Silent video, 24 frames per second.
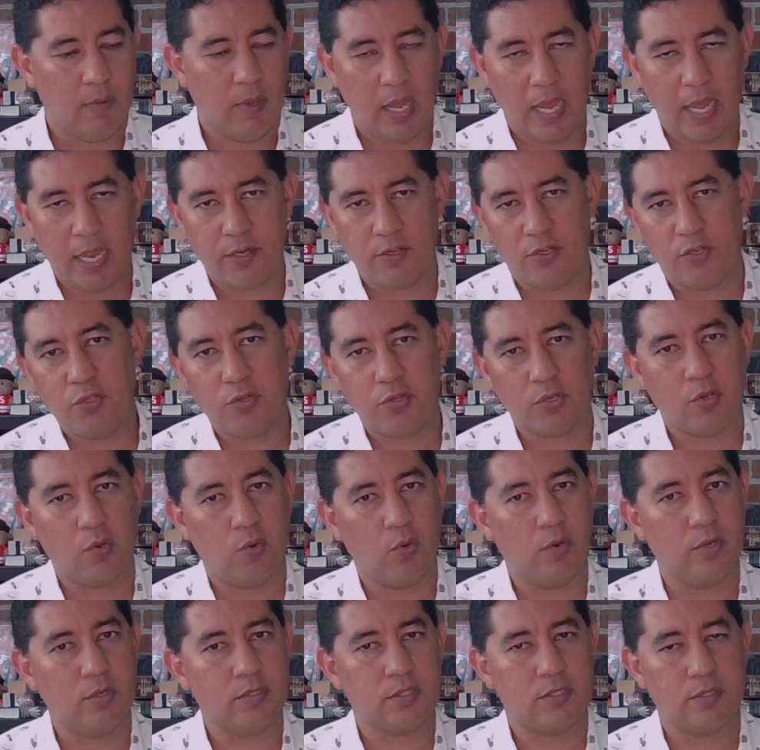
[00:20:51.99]
I knew the
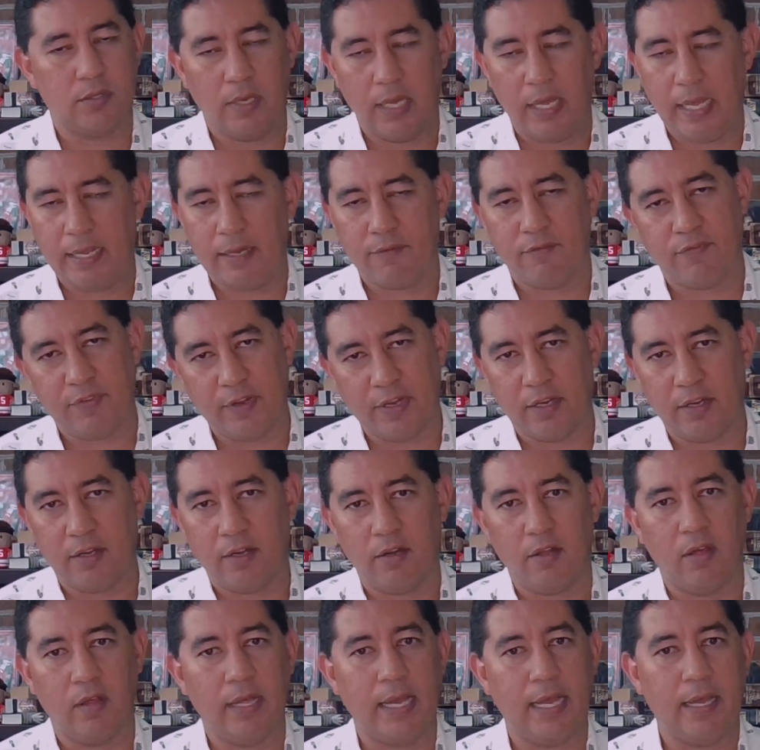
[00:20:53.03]
course, I had figured
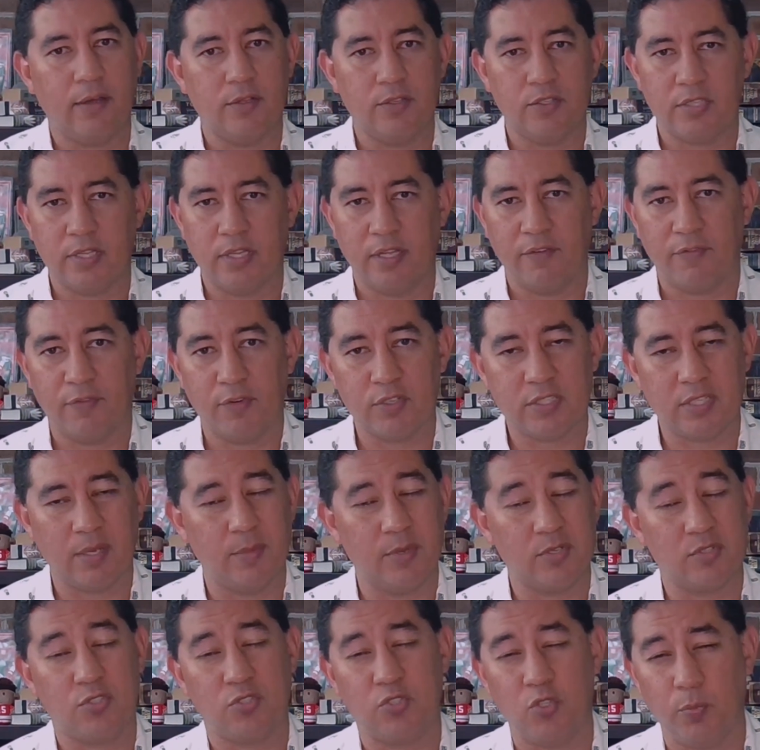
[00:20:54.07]
it all out, and so that first time I
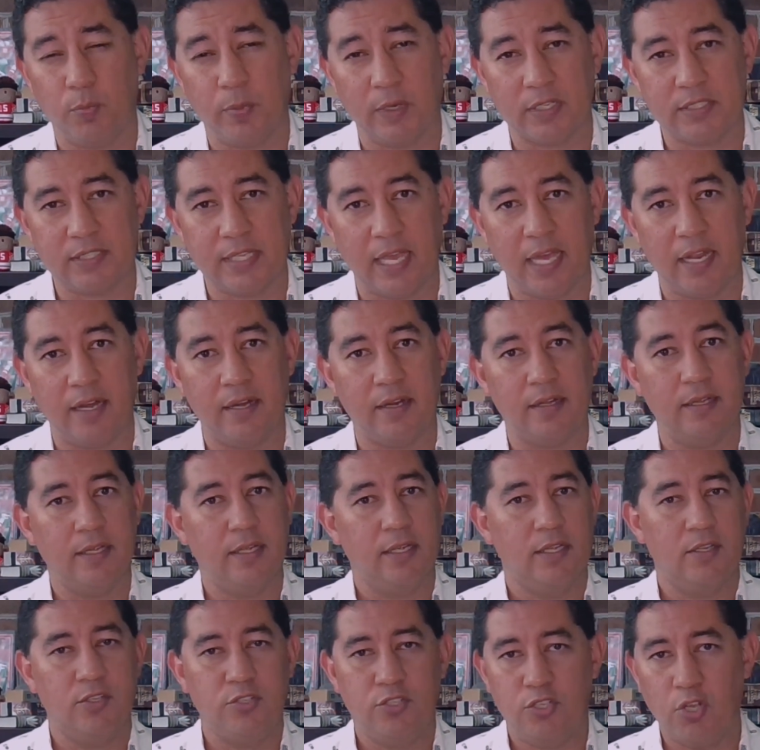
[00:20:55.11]
was super excited,
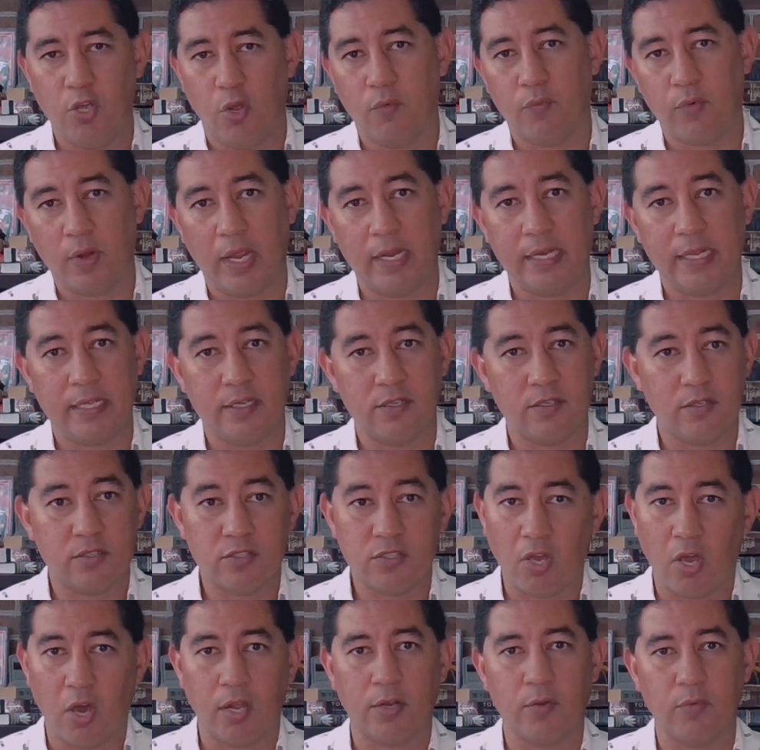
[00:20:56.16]
dove right in,
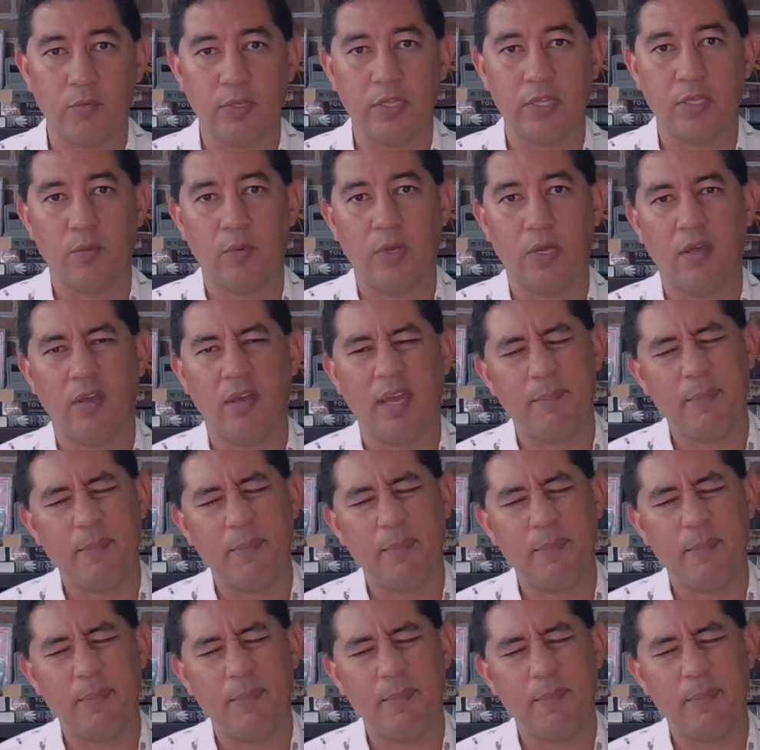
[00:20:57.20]
taught it really well.